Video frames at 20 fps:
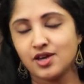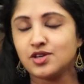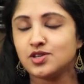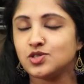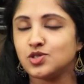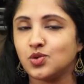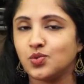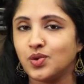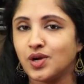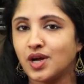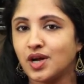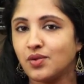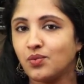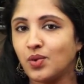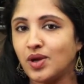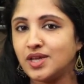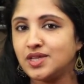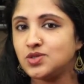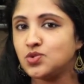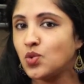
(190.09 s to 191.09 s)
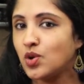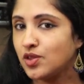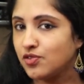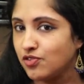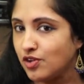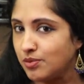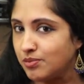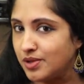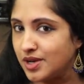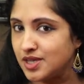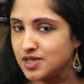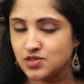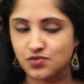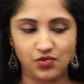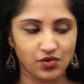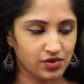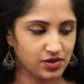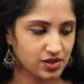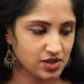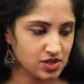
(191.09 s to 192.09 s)
So we're going to wait 25 minutes
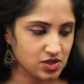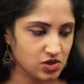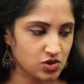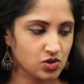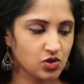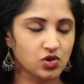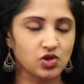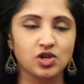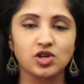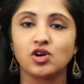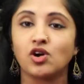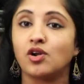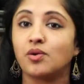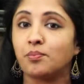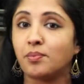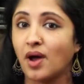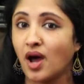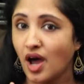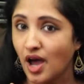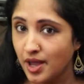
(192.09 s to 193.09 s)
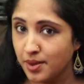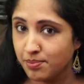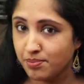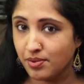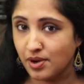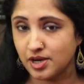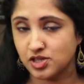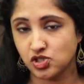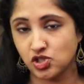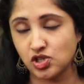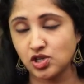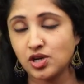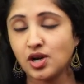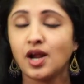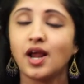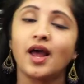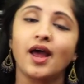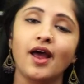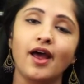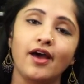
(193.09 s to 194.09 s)
for this to cook on high pressure,
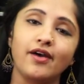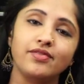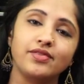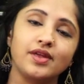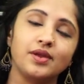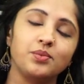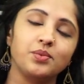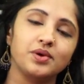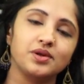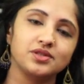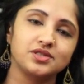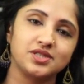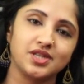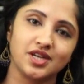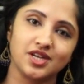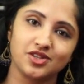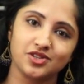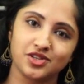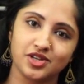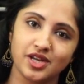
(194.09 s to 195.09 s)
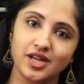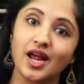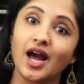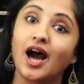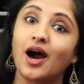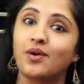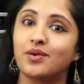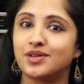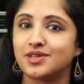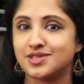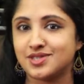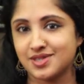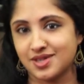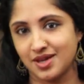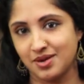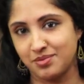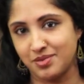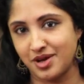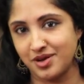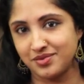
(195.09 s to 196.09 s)
and then we'll take a look at how it's
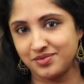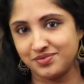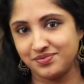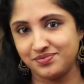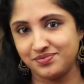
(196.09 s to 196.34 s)
come out.